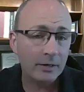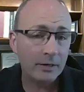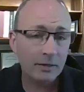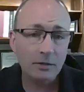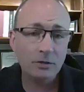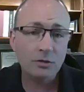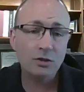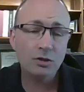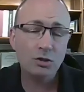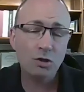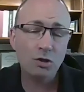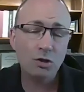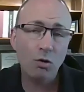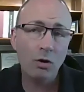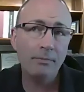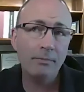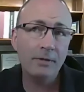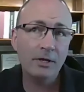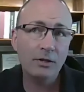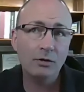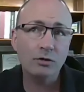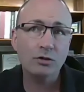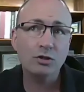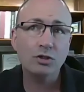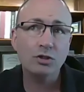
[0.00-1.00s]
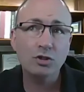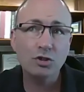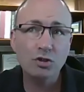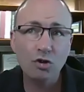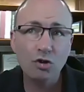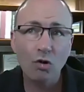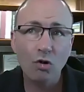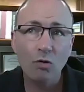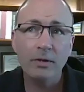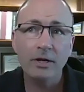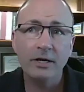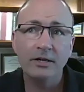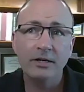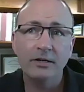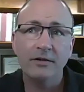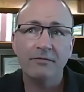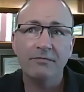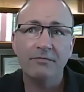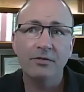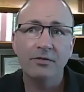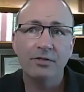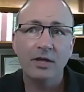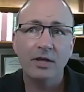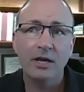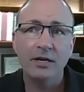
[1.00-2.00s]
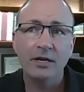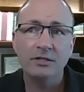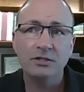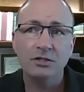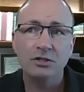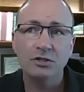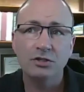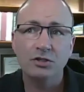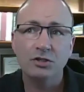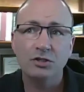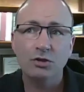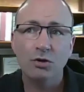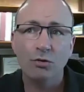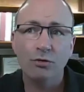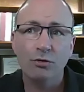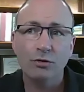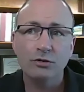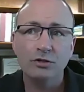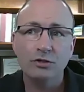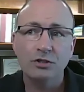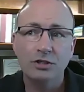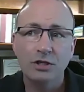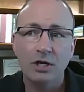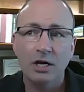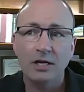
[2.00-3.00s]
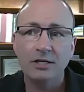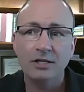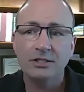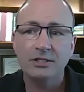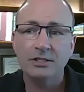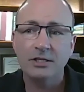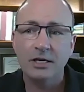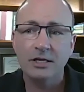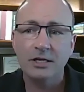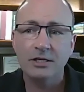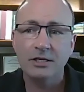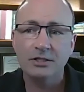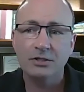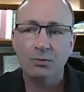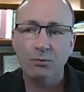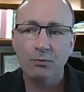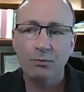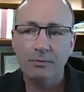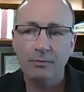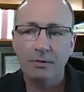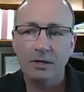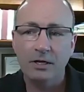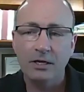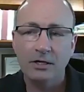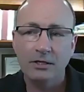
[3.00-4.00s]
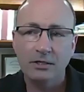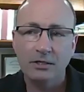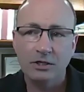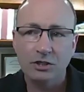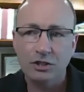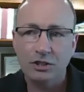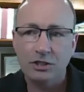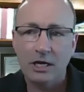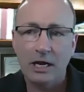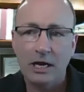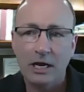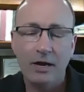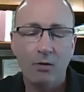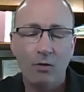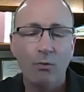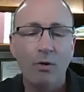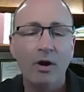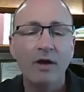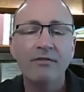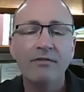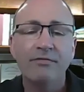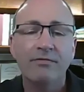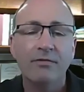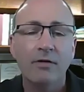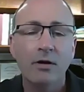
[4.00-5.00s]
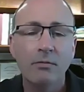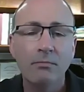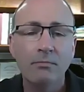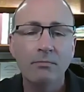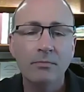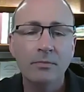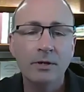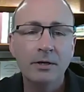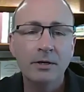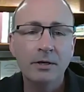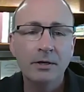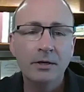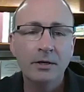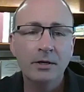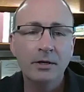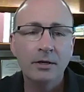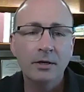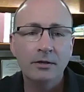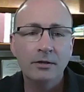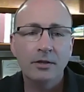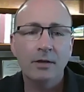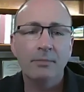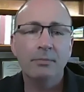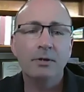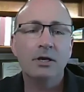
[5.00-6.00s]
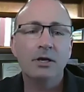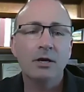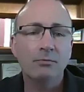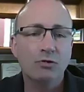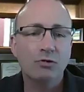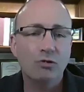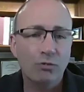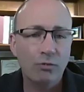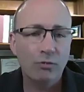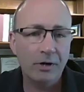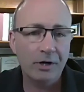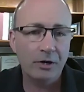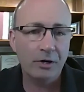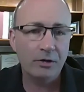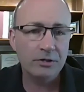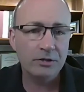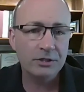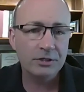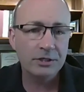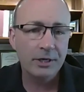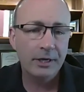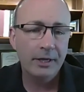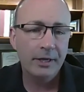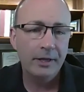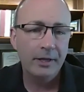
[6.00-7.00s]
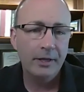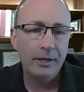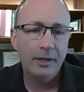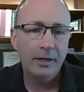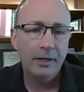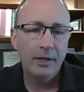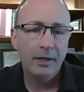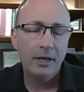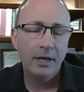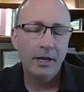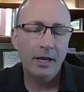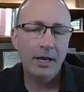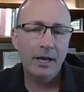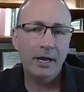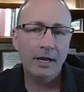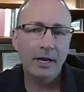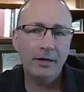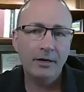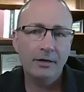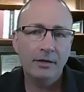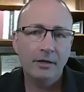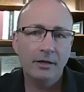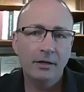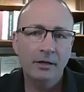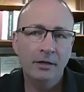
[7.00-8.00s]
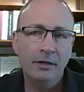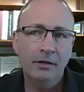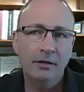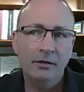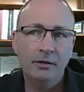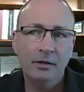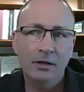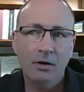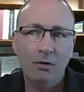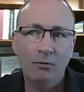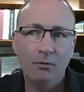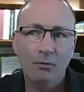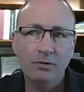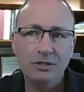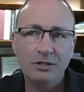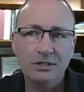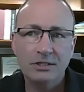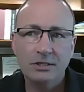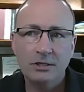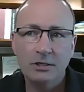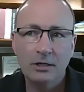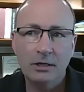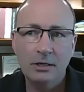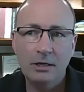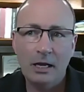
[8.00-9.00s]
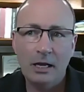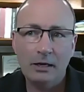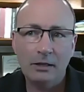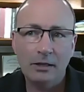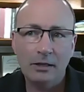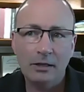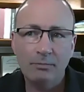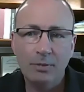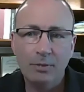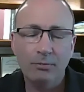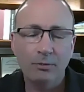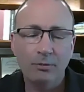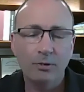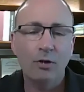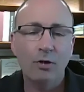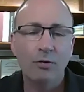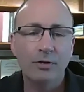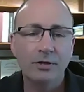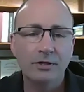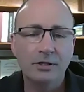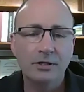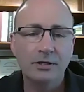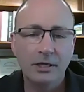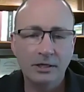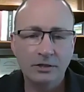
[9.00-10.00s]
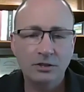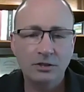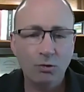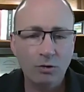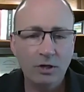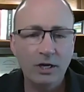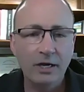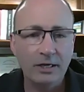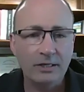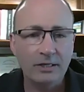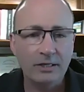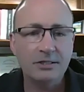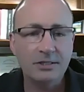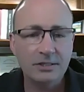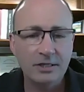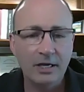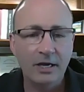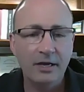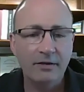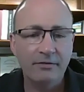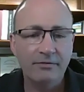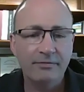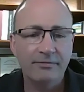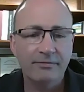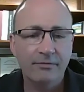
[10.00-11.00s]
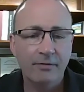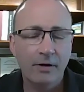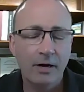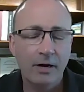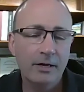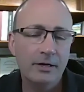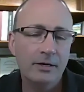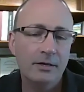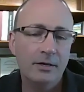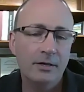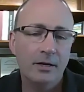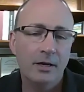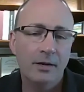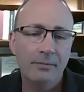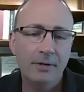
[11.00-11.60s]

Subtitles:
So, I mean, there's so many different things. And so there's just things that we begin to shy away from that become triggers. Yep. And, we just got to let people know that it's okay. It's safe. Right. I mean,